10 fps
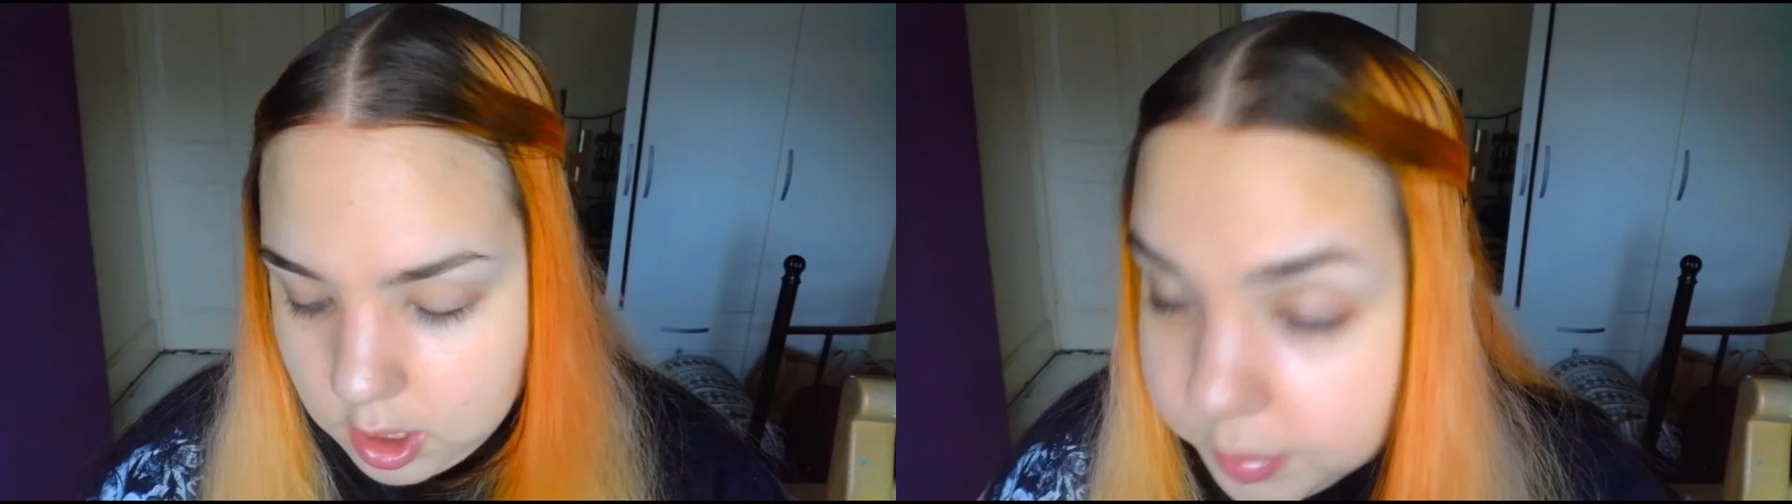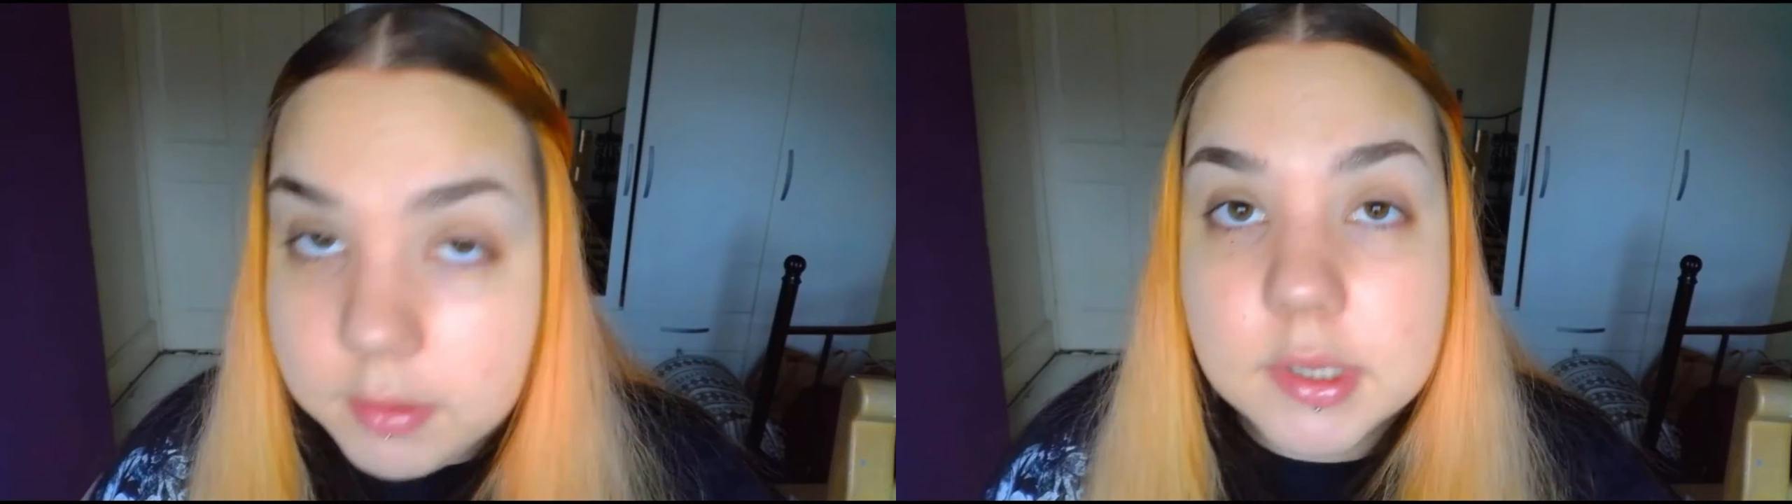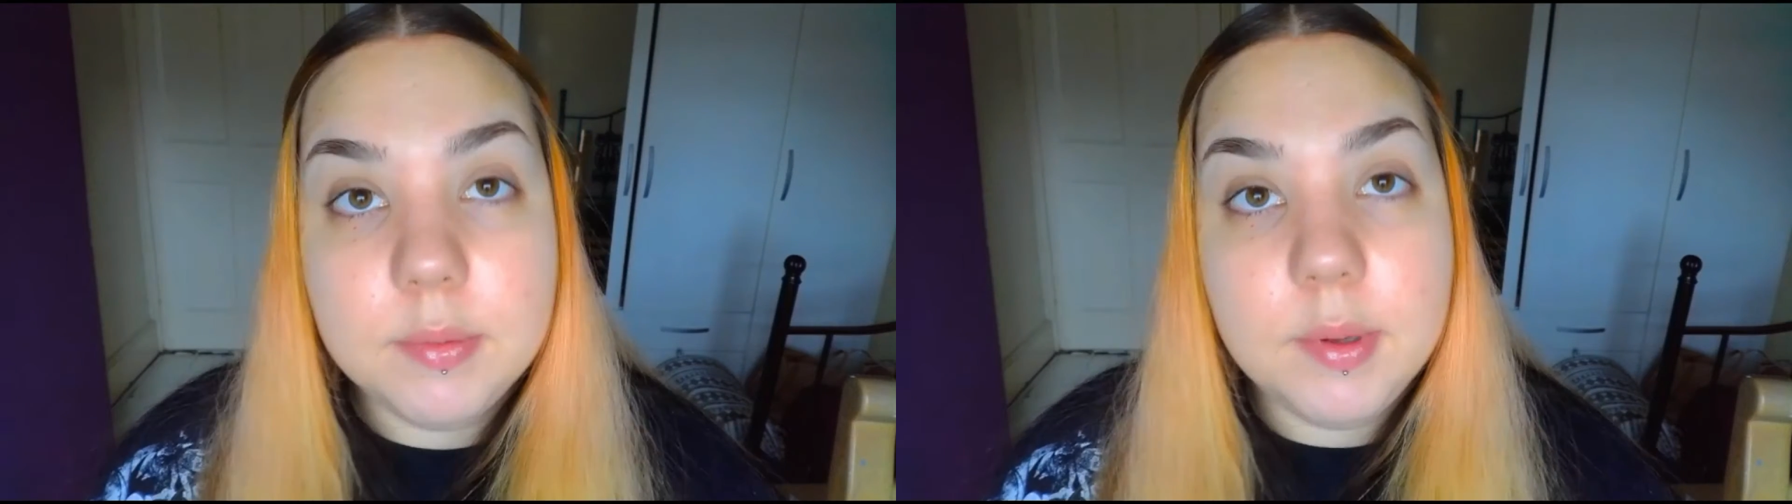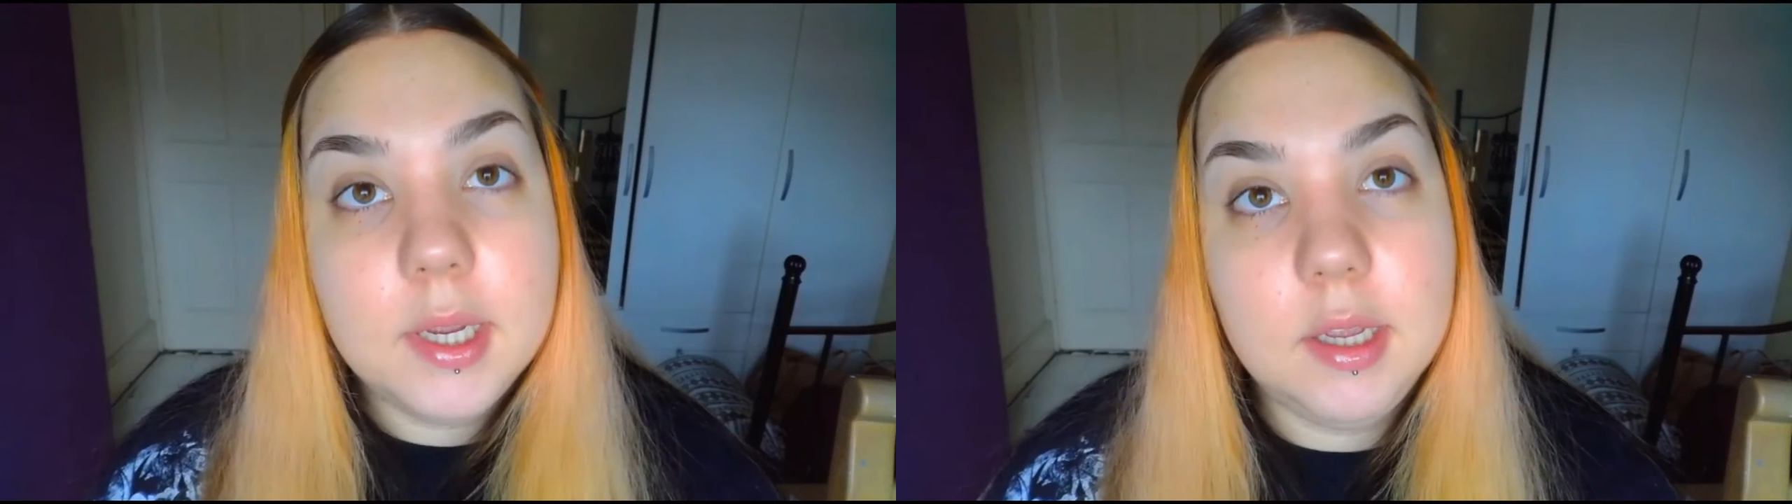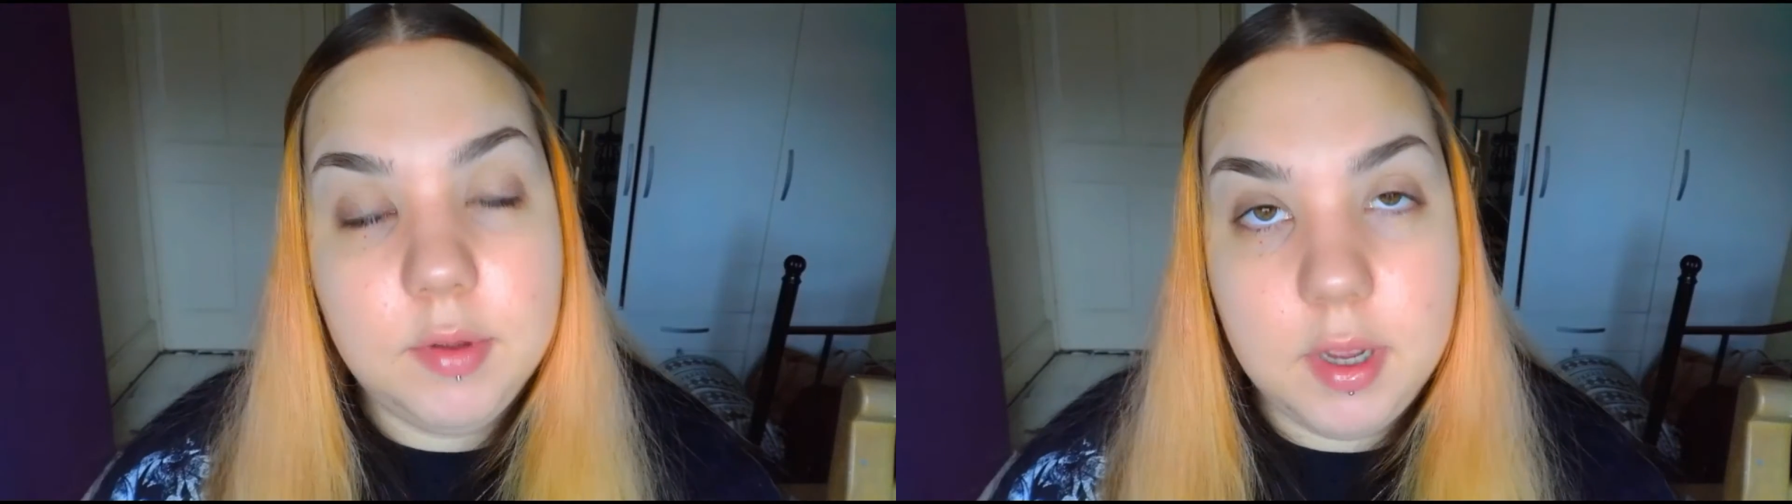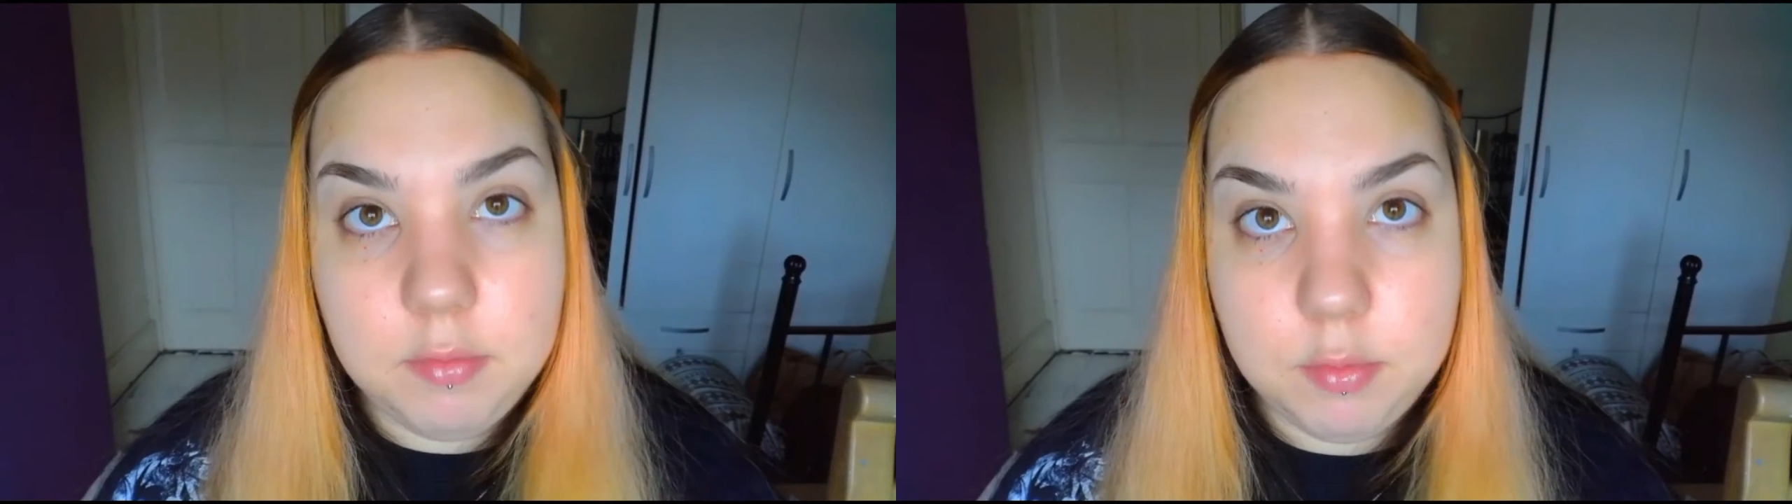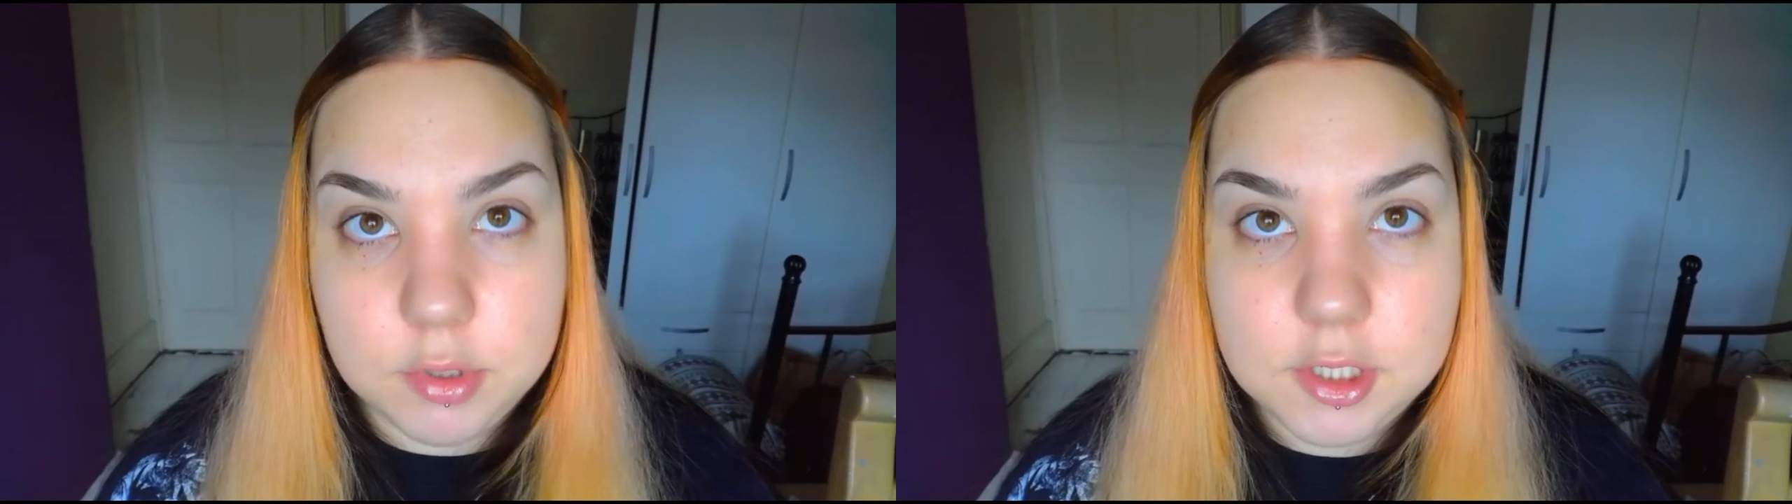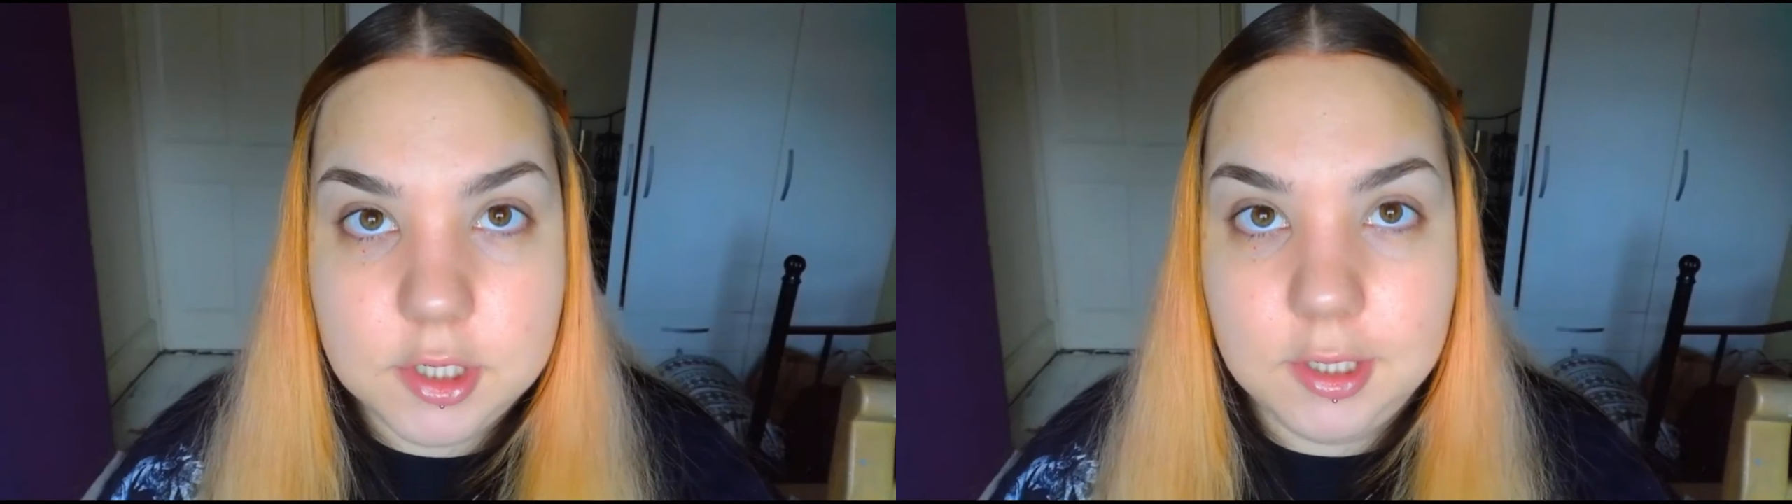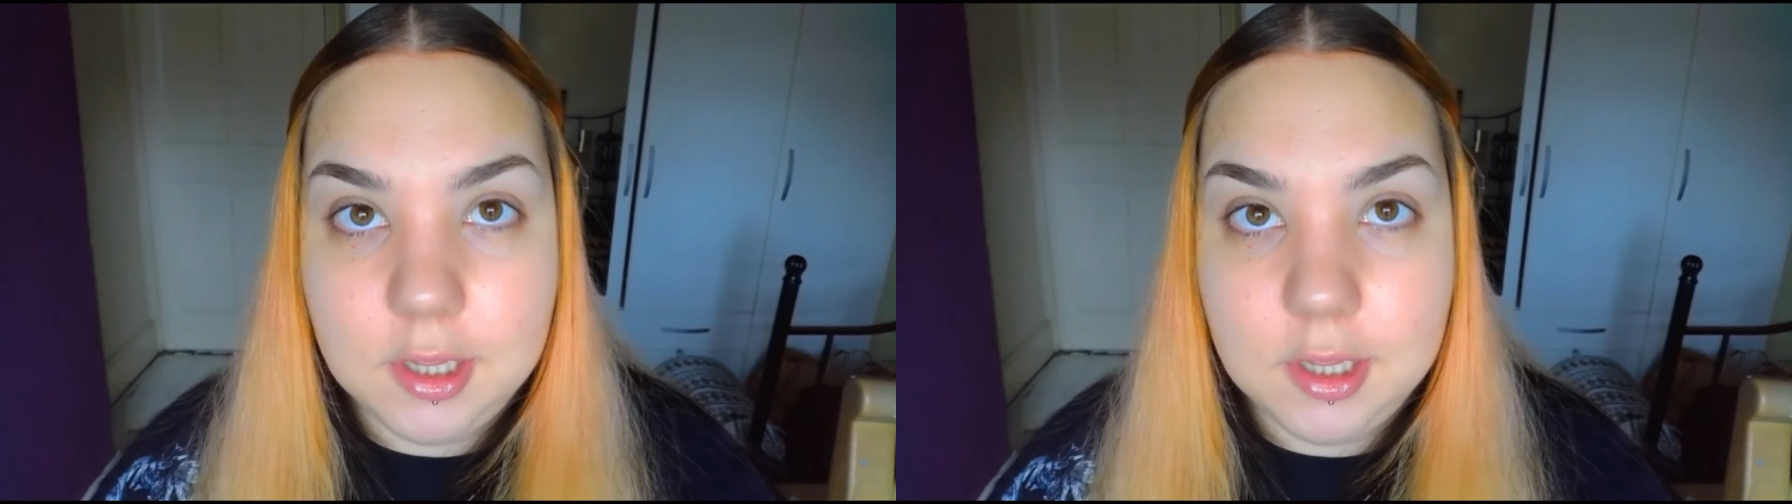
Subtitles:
Previous week, if you haven't watched it,